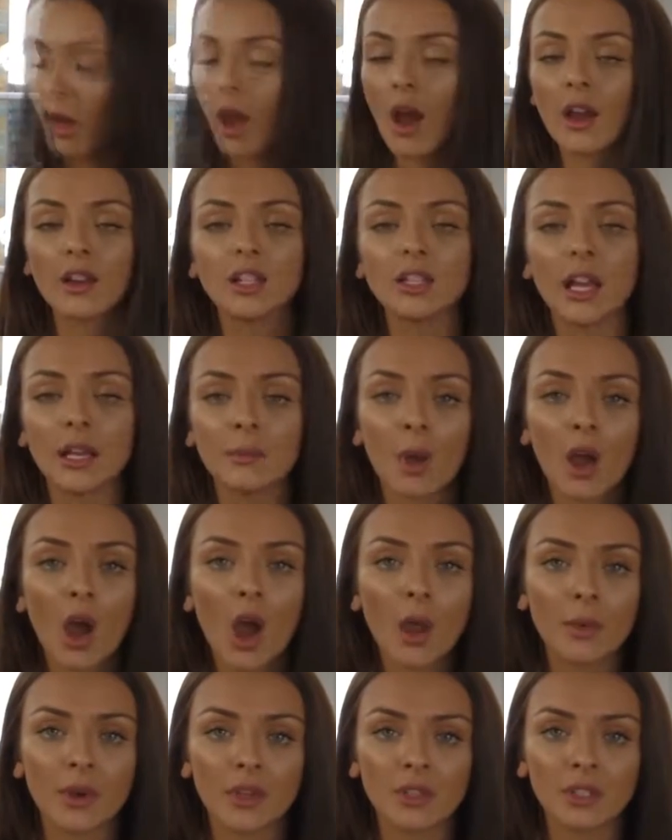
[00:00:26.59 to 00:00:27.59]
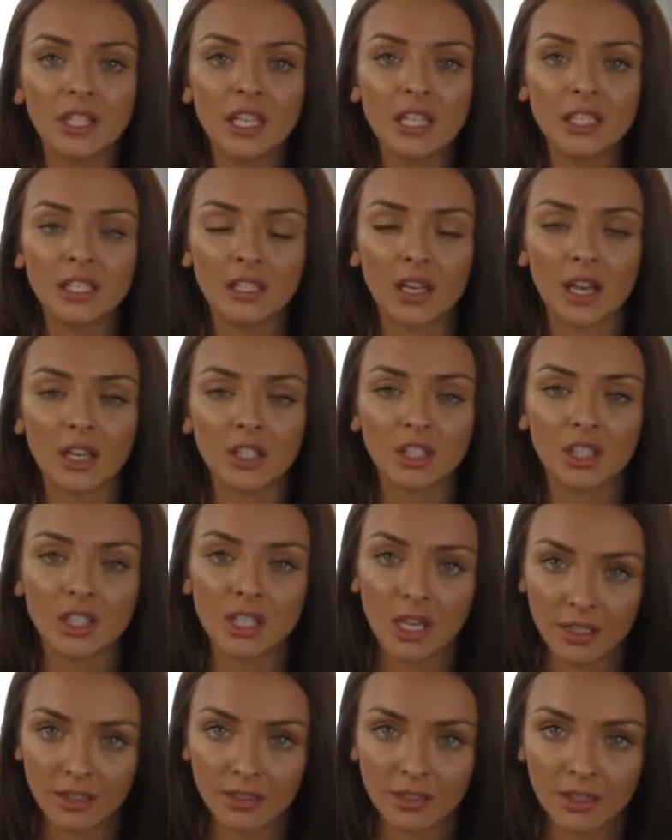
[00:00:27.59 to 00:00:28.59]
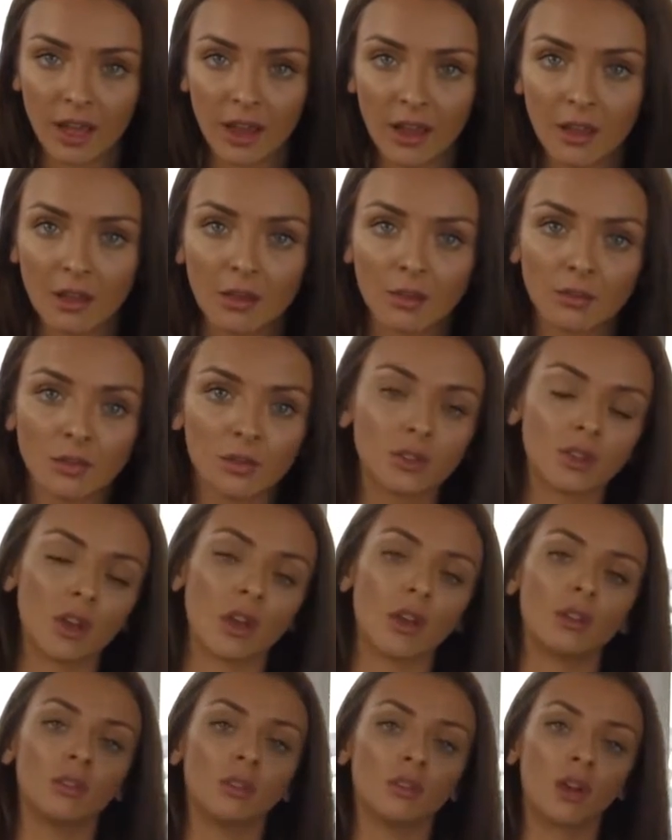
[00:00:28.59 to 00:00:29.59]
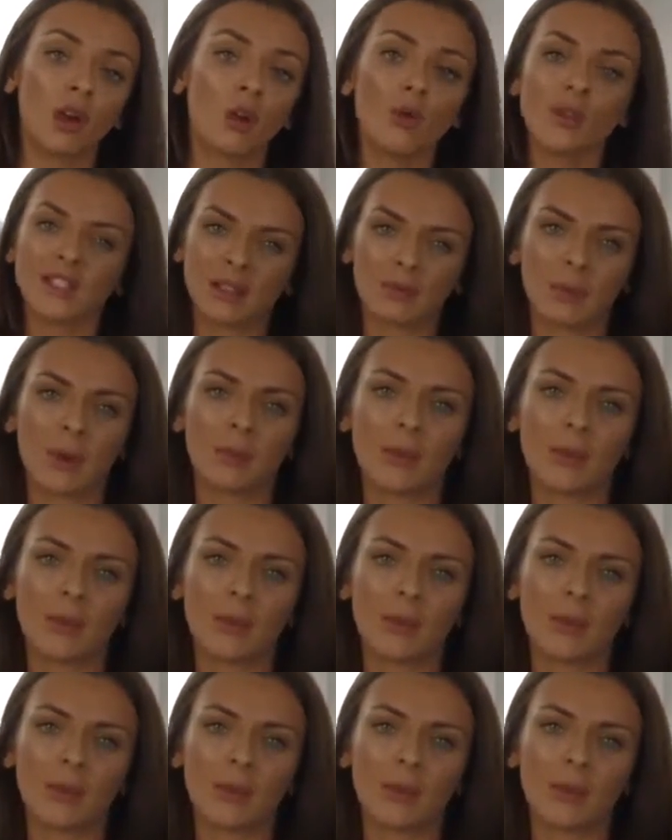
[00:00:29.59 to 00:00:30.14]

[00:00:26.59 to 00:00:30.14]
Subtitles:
I just had my eyebrows tinted actually yesterday, so I always have my